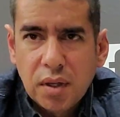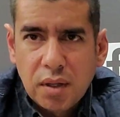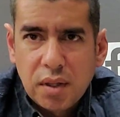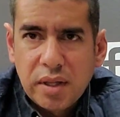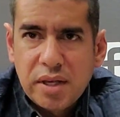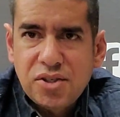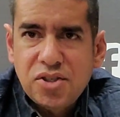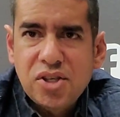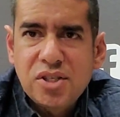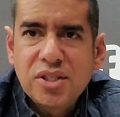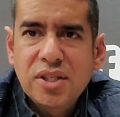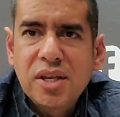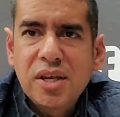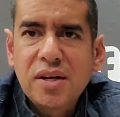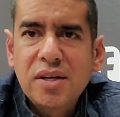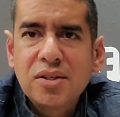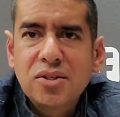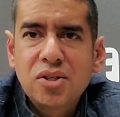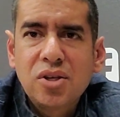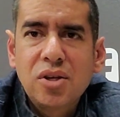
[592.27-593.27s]
Let's just get
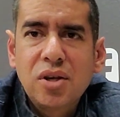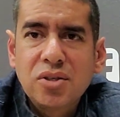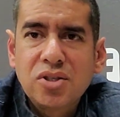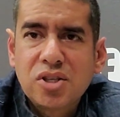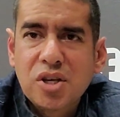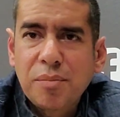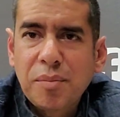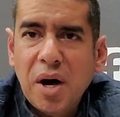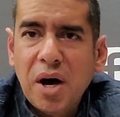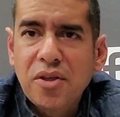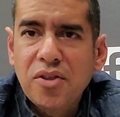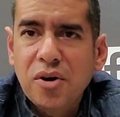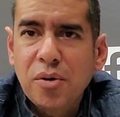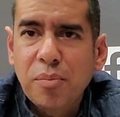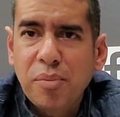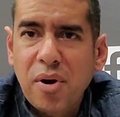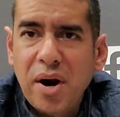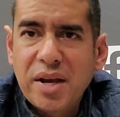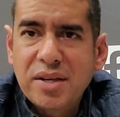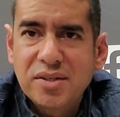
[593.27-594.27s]
into some other
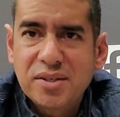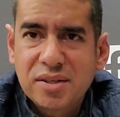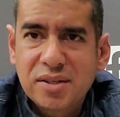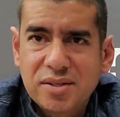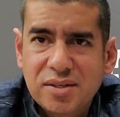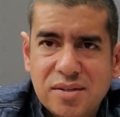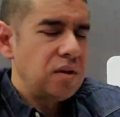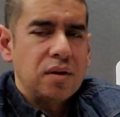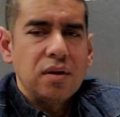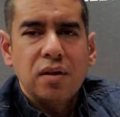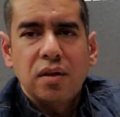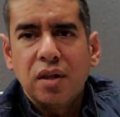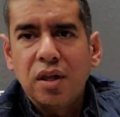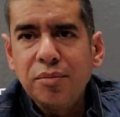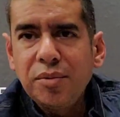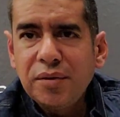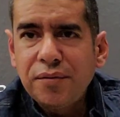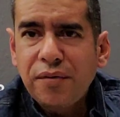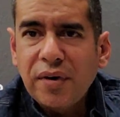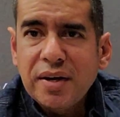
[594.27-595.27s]
prices. Let
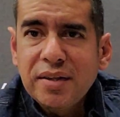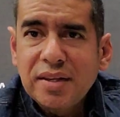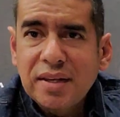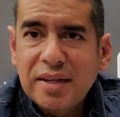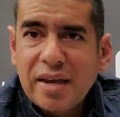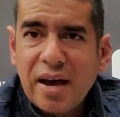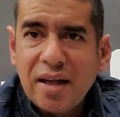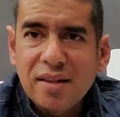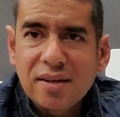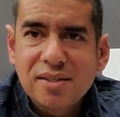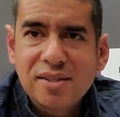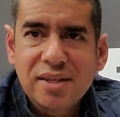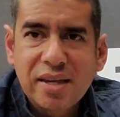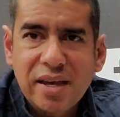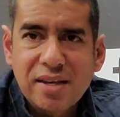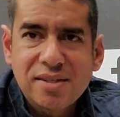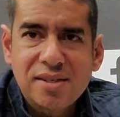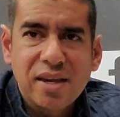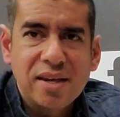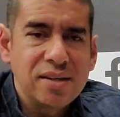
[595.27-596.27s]
me find the Galaxy
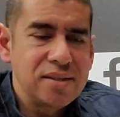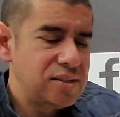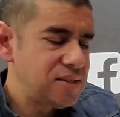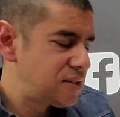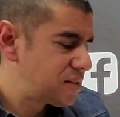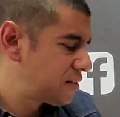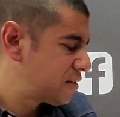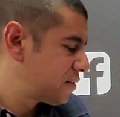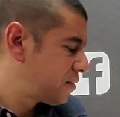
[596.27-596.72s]
S8s.